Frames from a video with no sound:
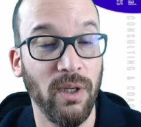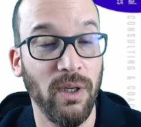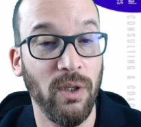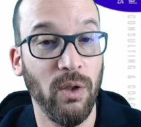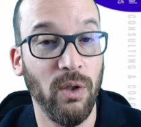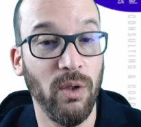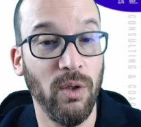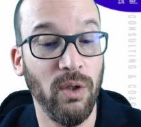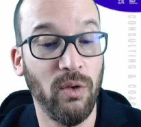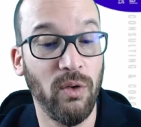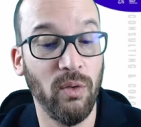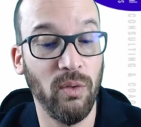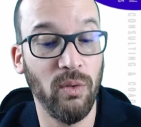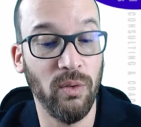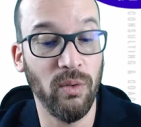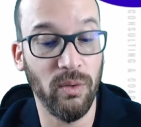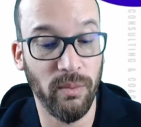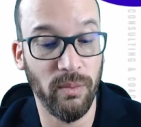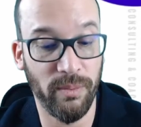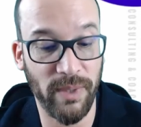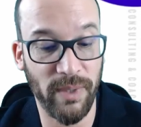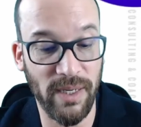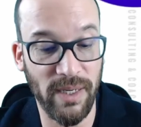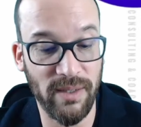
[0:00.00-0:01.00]
You need
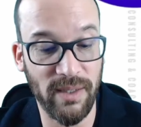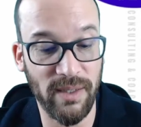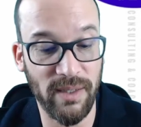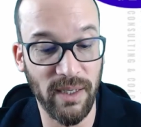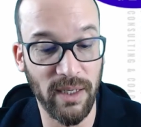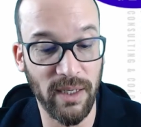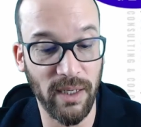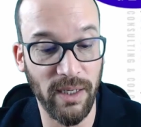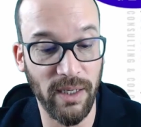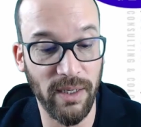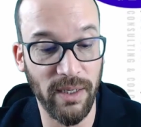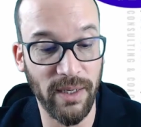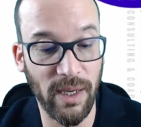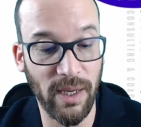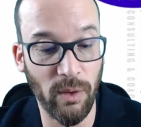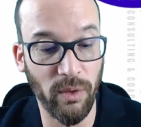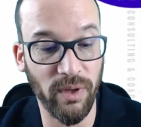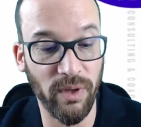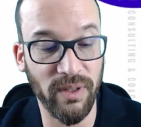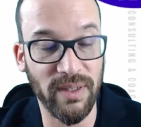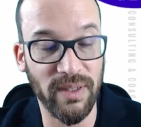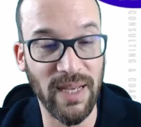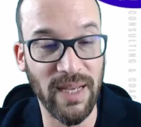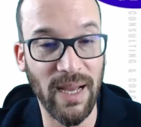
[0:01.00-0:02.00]
to basically
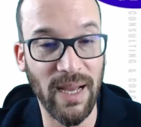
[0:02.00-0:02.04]
narrow it